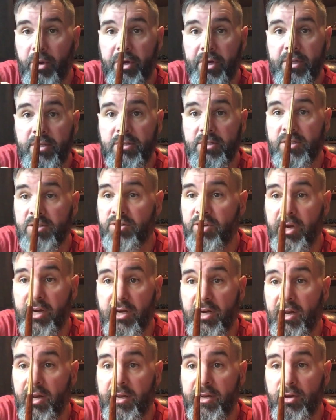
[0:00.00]
on it to try
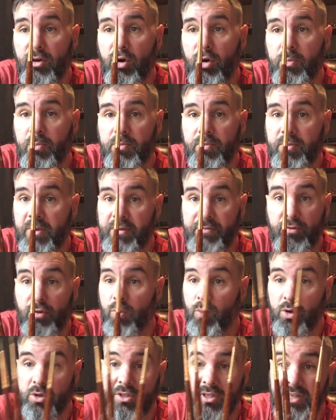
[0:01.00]
and clean it up, even though
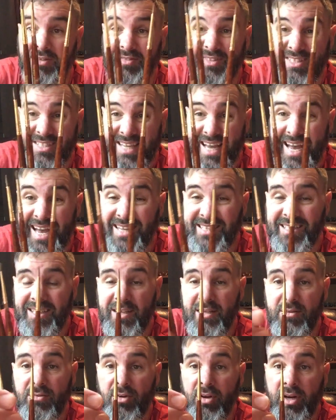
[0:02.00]
it wasn't even
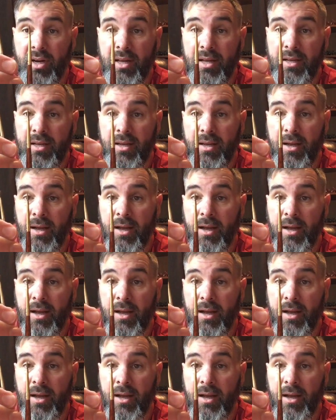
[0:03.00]
dirty really.